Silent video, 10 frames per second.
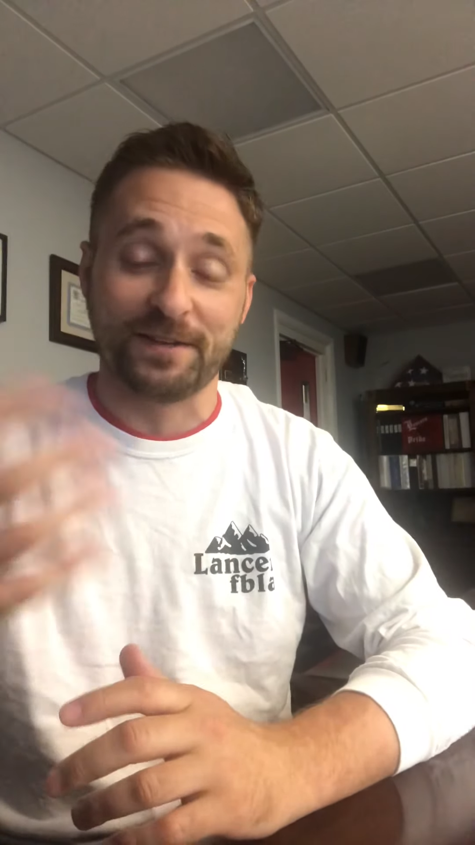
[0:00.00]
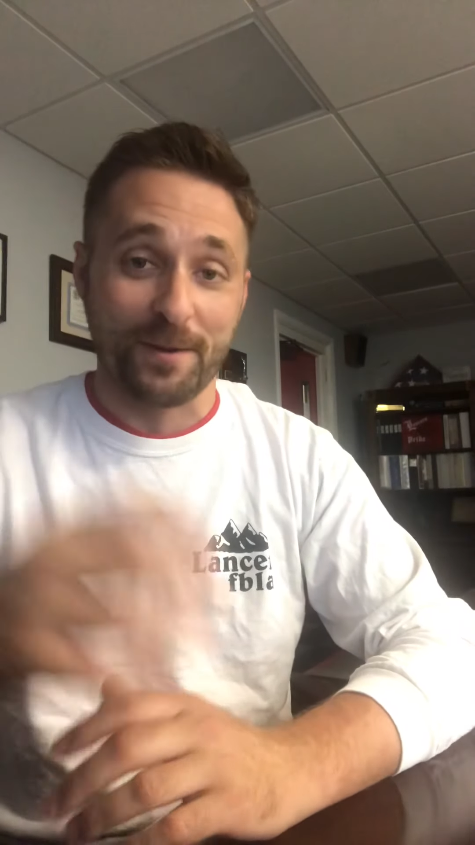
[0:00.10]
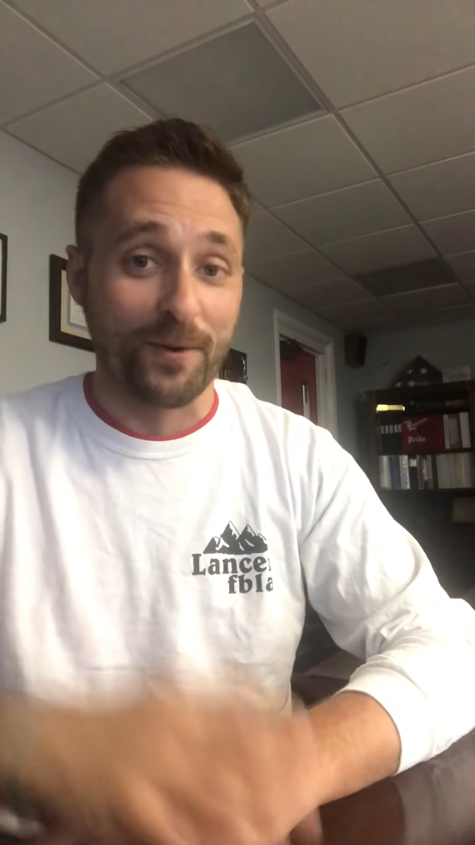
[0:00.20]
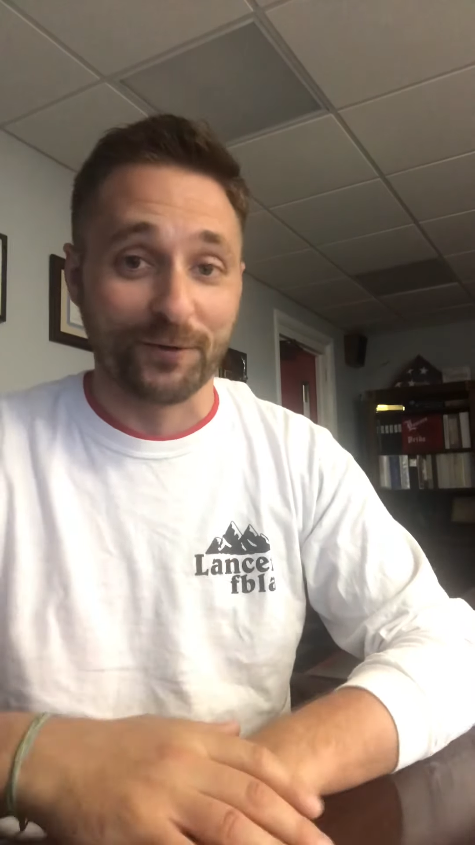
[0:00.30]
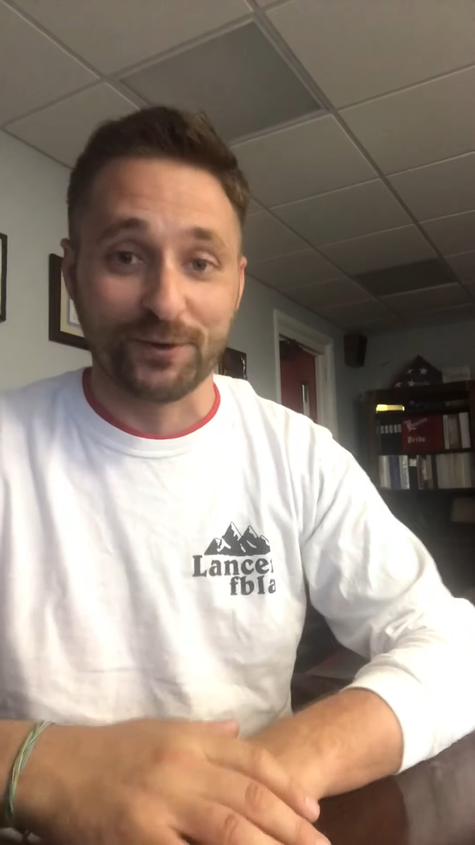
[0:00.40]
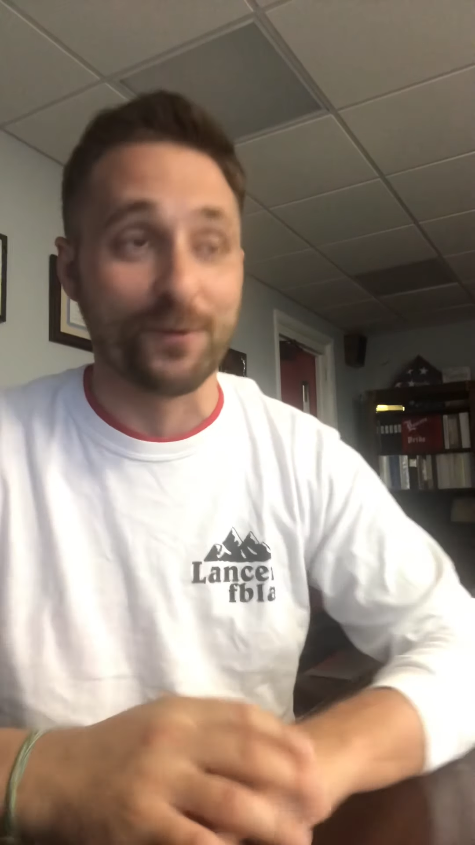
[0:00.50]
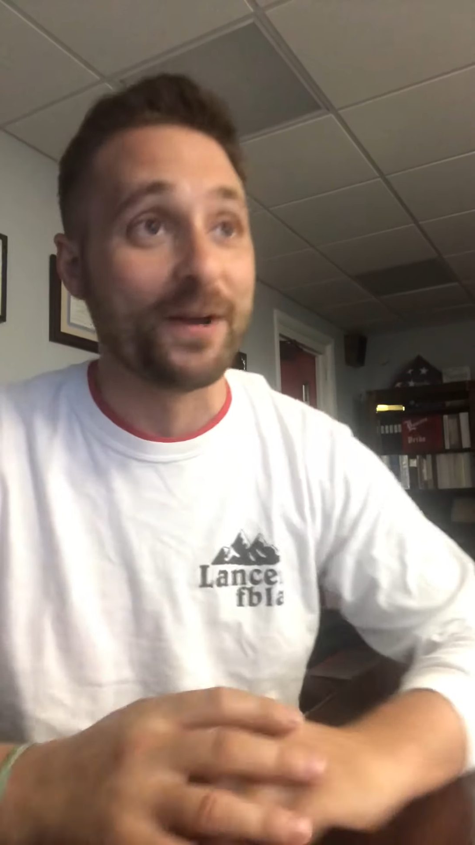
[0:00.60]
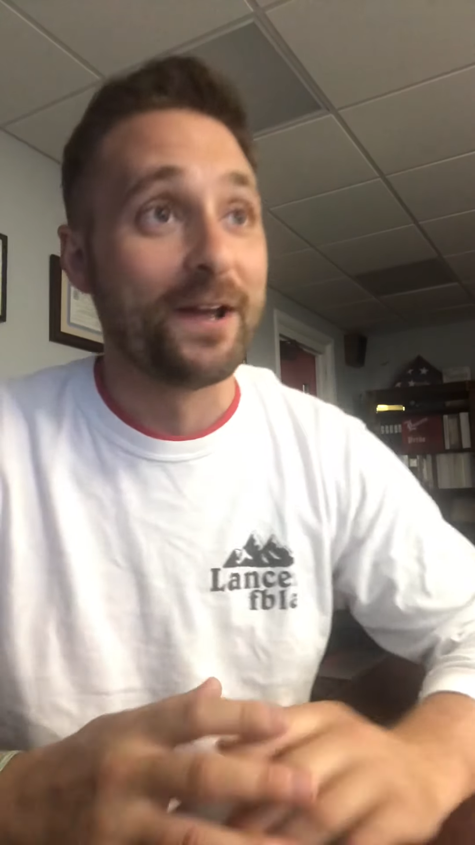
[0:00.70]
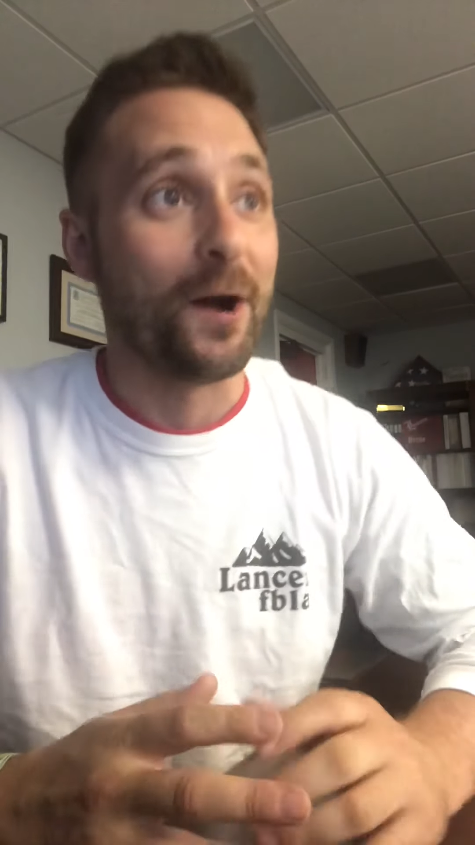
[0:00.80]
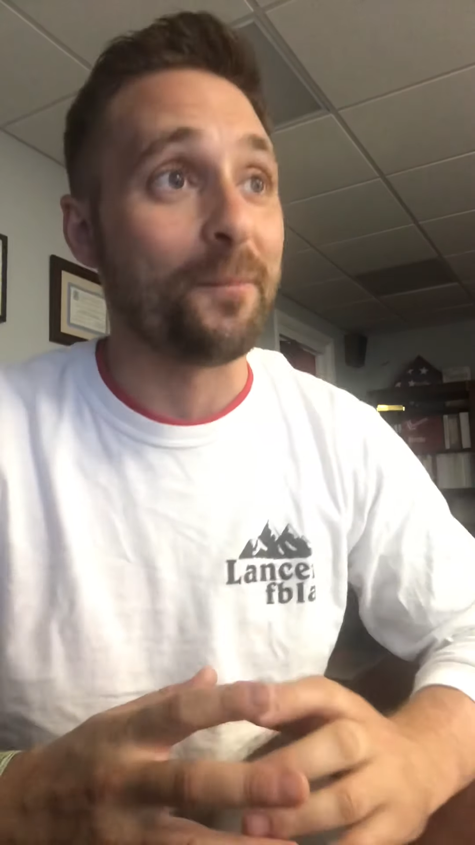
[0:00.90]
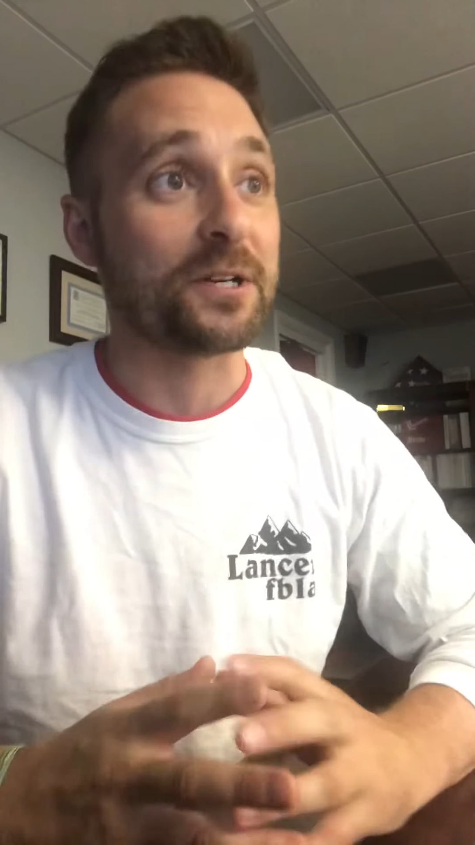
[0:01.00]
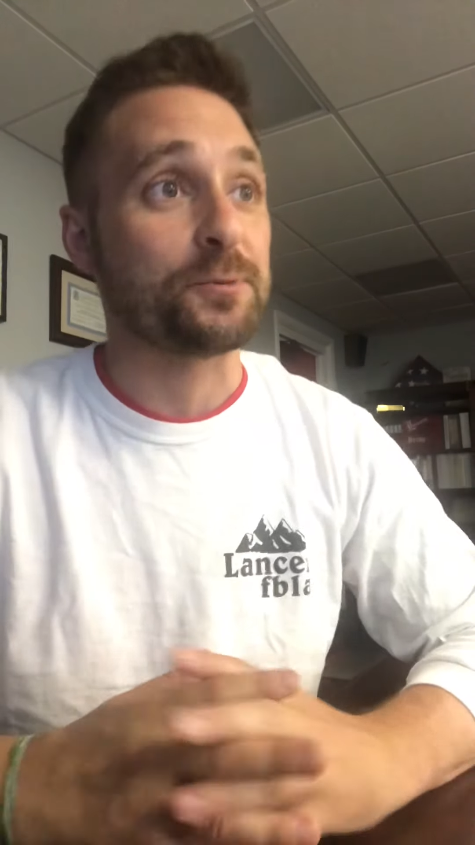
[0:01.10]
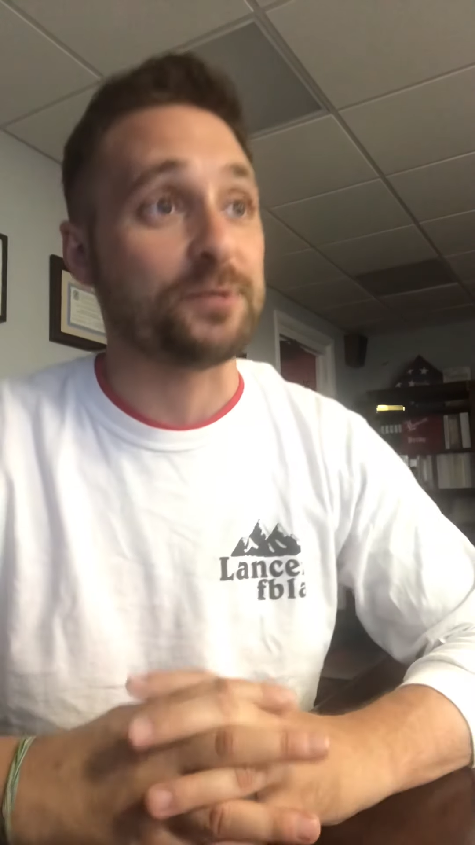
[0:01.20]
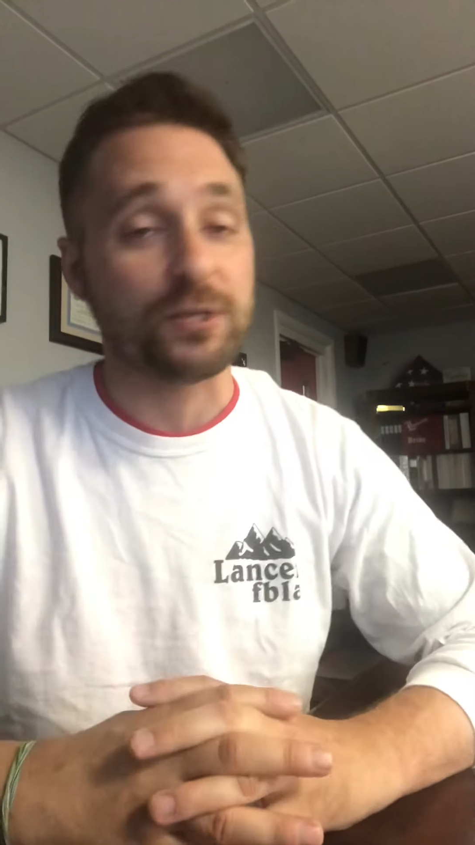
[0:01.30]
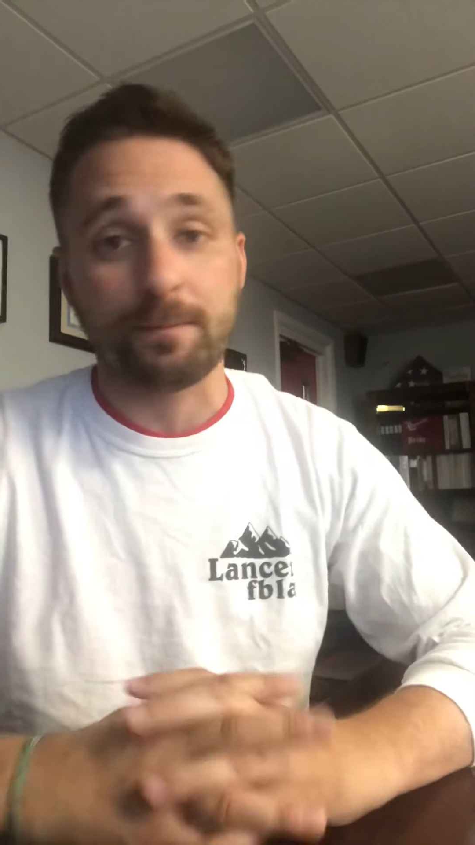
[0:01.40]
they both do a much